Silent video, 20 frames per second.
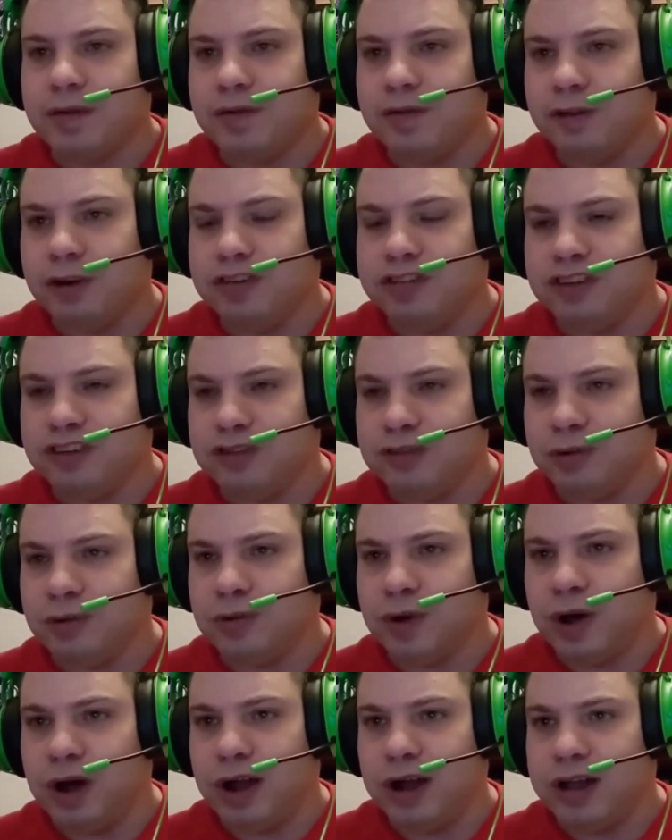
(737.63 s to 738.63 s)
Versus The
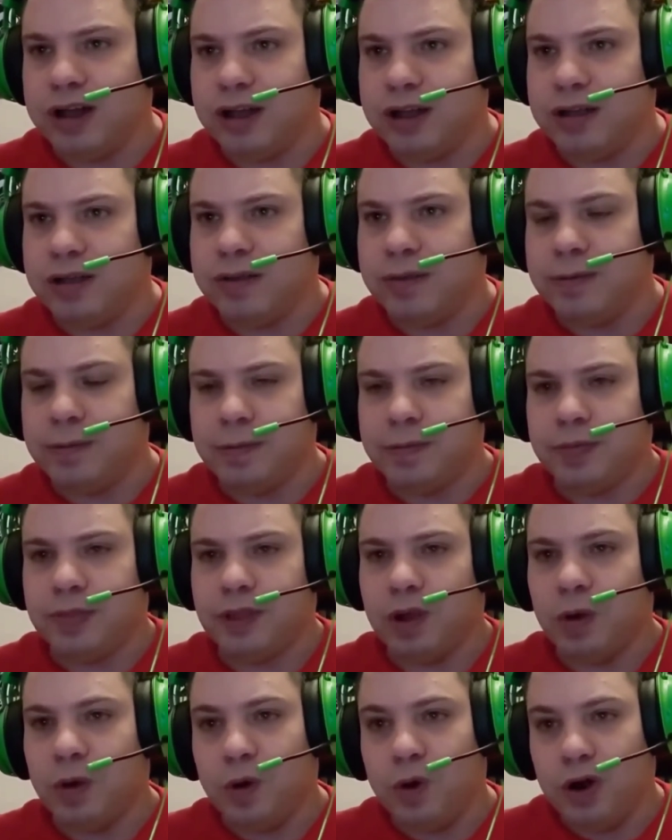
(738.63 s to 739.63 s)
Rock.
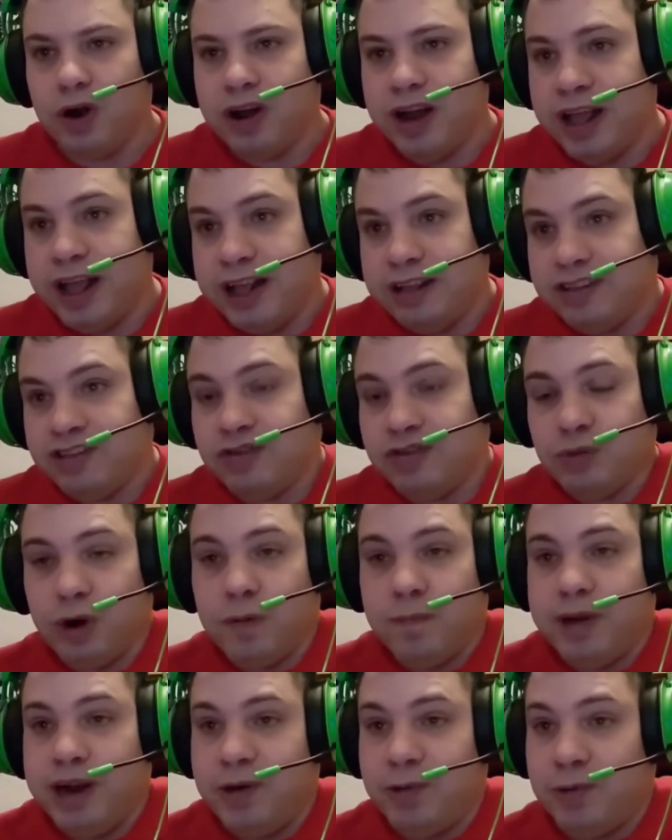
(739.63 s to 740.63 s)
Or less,
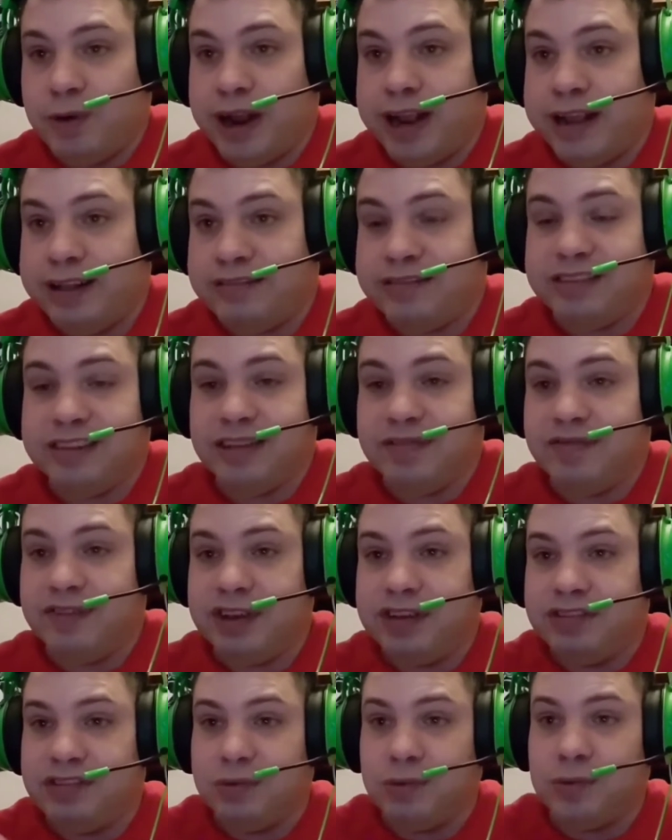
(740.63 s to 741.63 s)
Roman Reigns
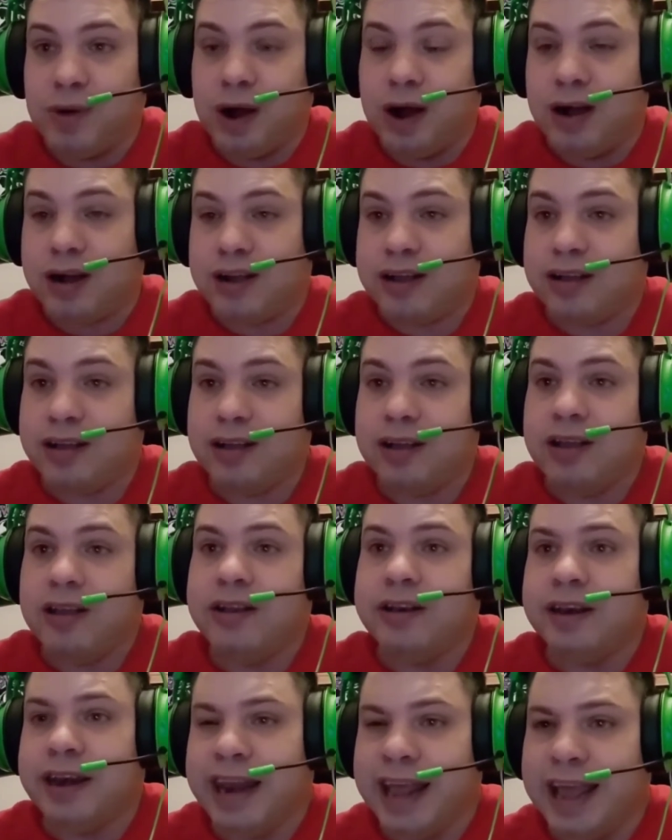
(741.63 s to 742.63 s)
defeats The Rock.
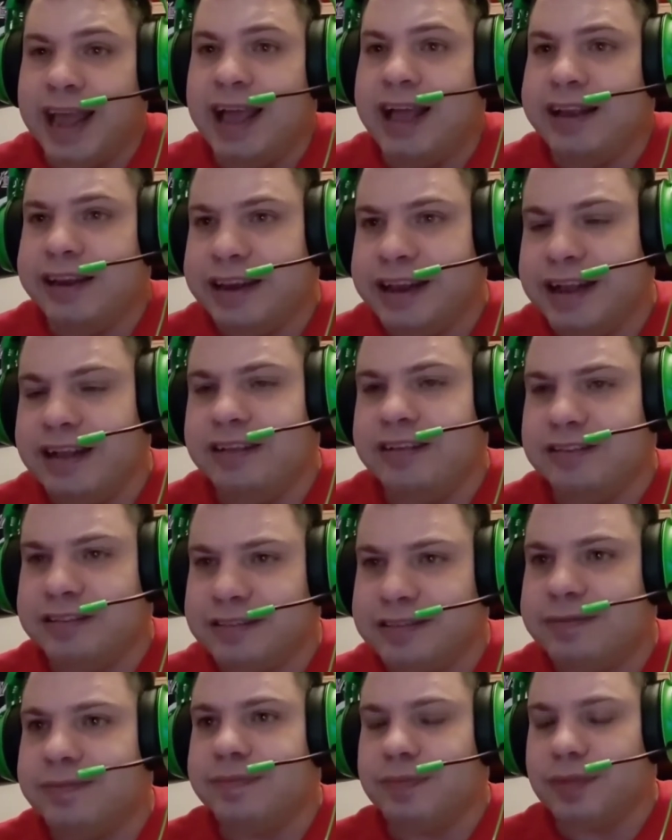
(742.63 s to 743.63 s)
Nah,
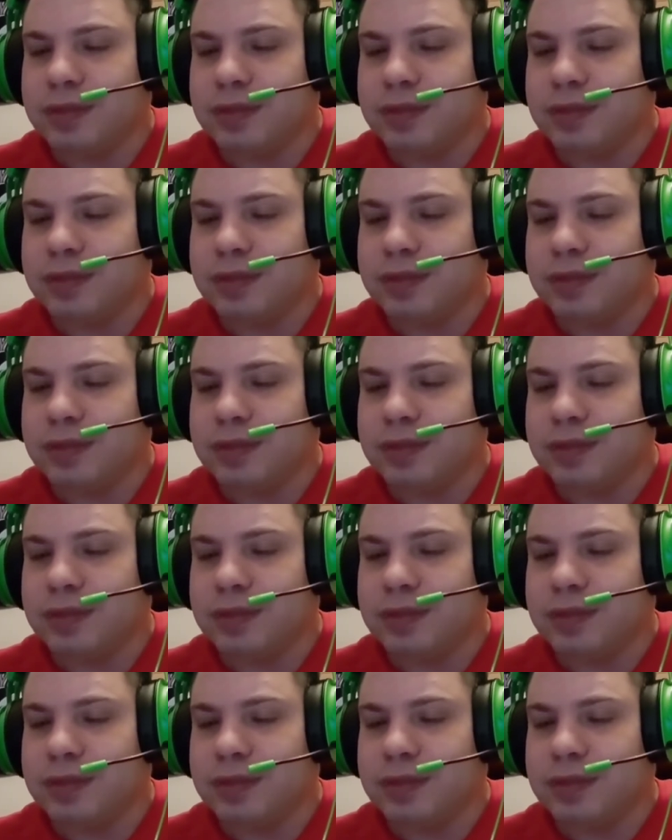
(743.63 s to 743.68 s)
yes.